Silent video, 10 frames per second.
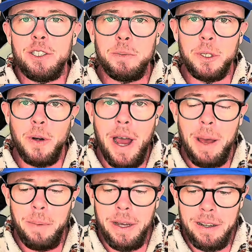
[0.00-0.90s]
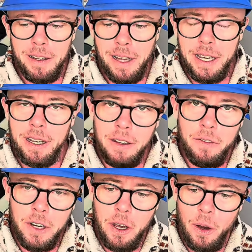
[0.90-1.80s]
subscribing, liking the
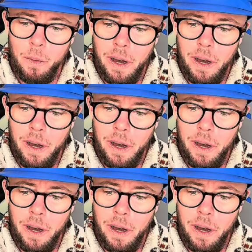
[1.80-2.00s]
video.